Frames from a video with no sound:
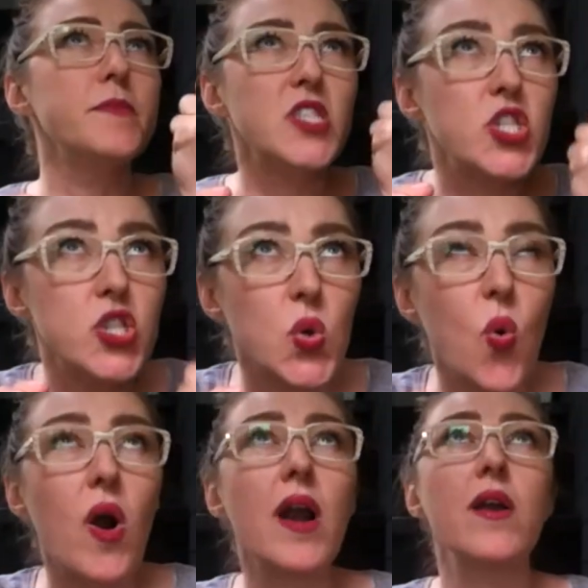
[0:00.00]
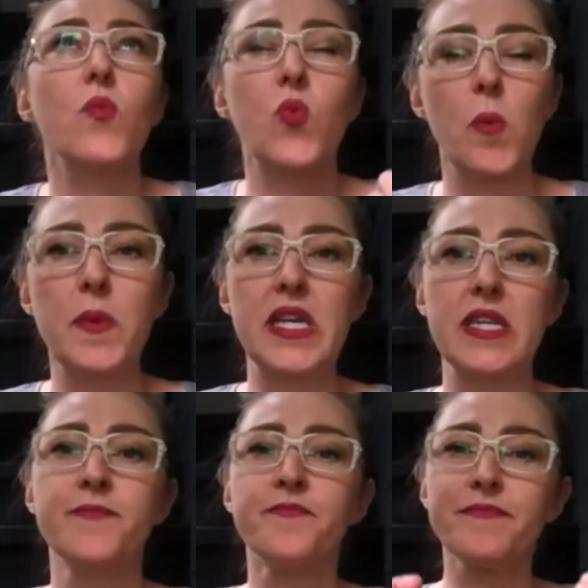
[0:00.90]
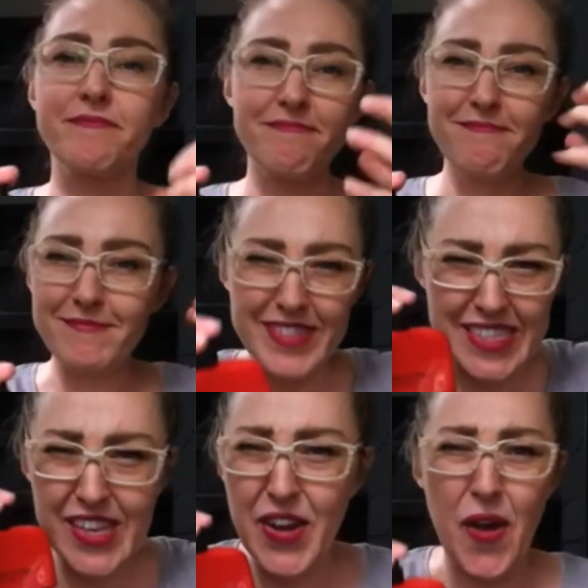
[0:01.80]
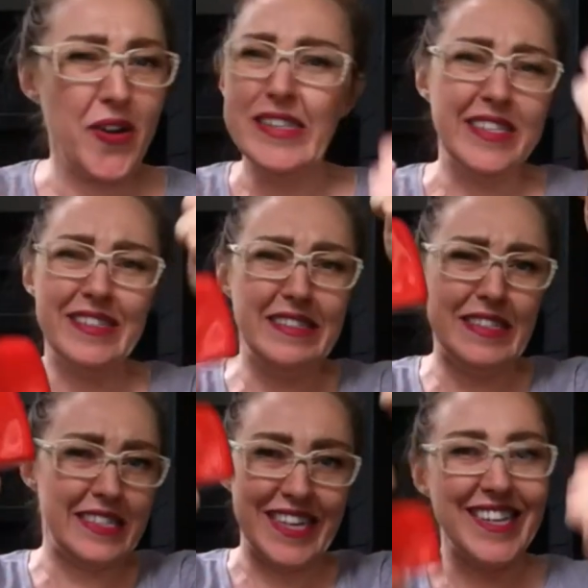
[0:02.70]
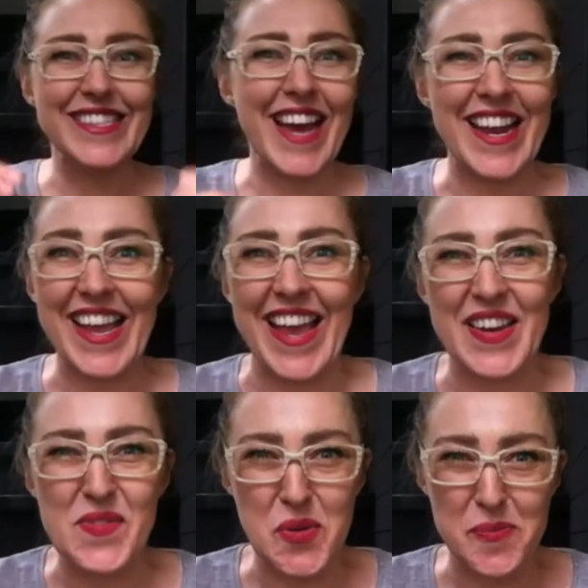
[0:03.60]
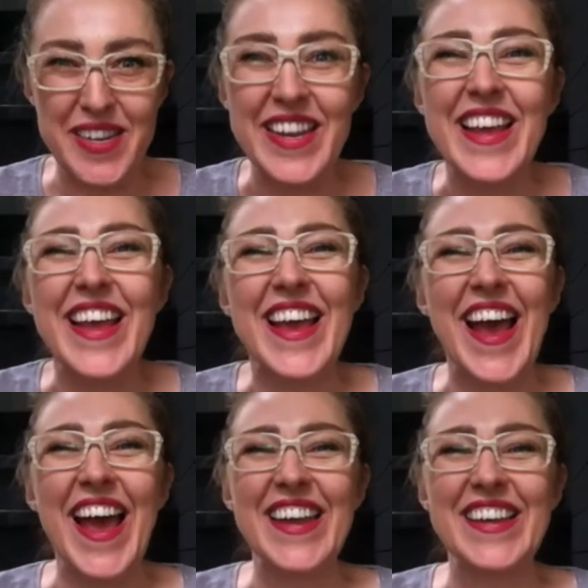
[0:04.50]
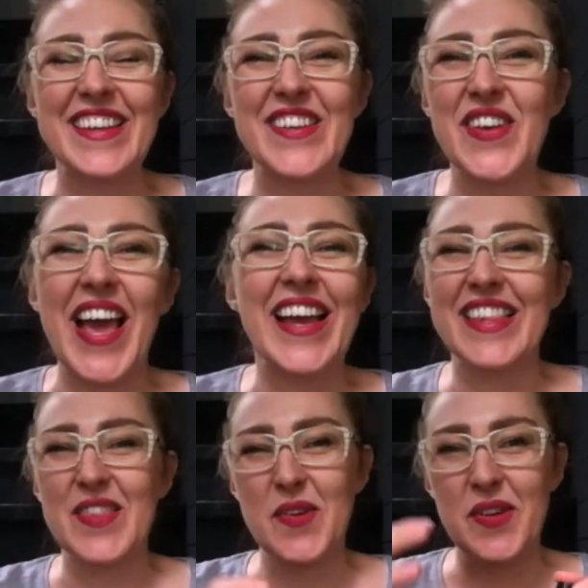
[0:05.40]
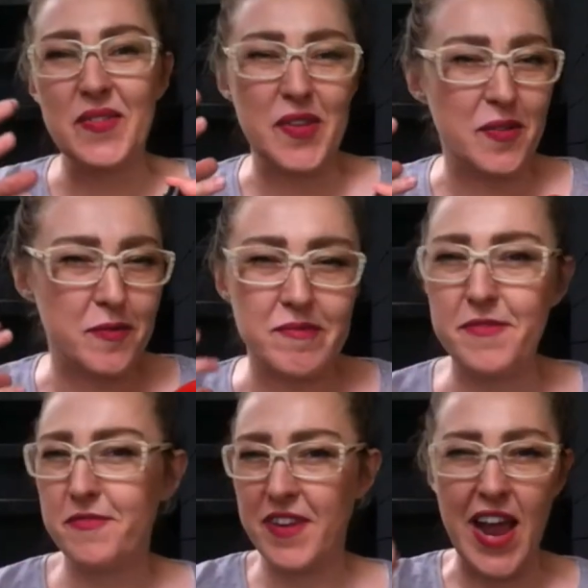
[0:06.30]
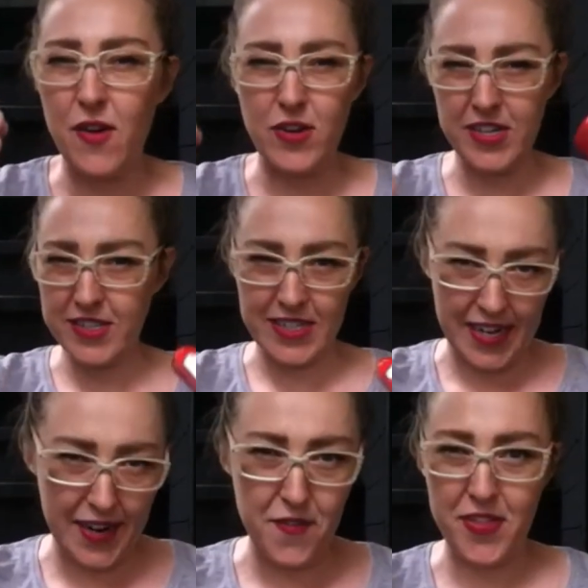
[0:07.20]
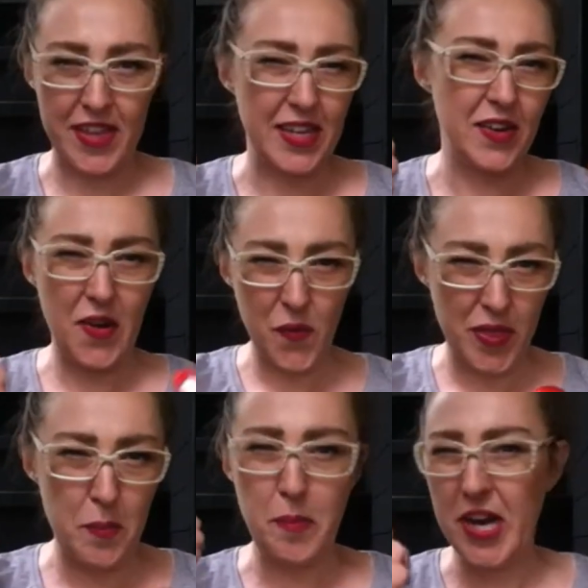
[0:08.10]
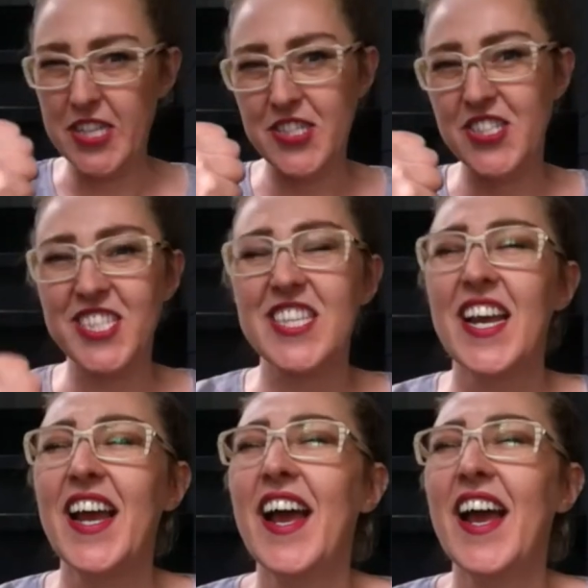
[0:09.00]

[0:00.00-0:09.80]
mature woman, you know, ooh, that kind of woman, and uh, you like the, the flowers and everything, you know, with a punch,